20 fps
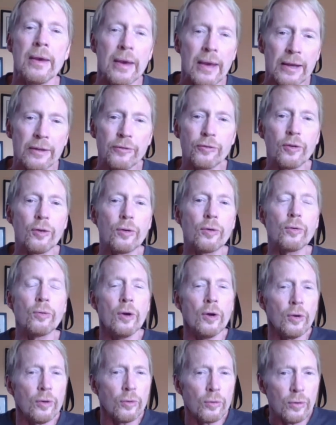And
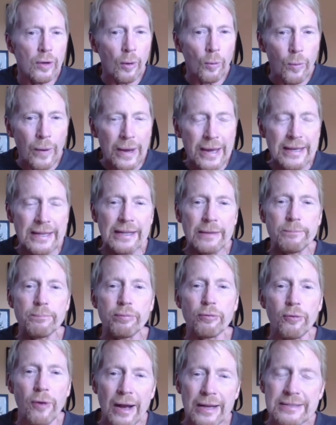so awakening
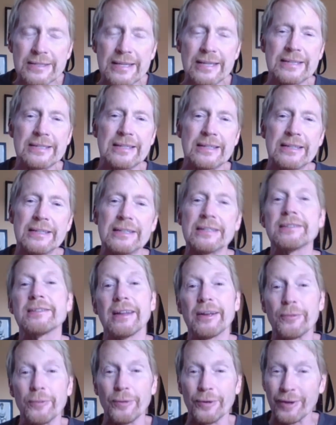processes,
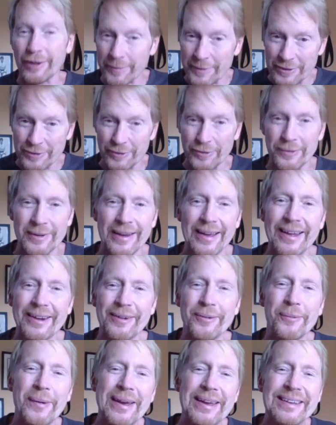like we're going to be doing at
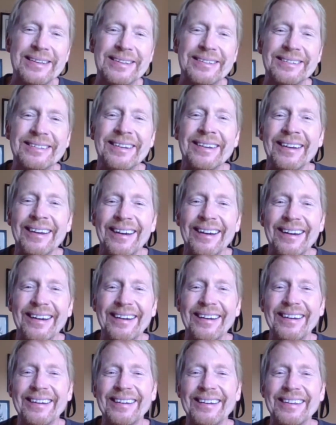Awaken
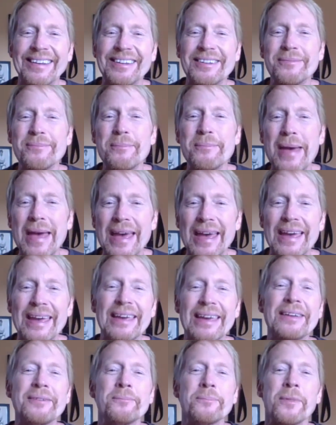in
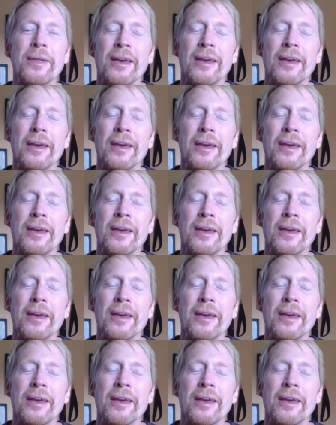May,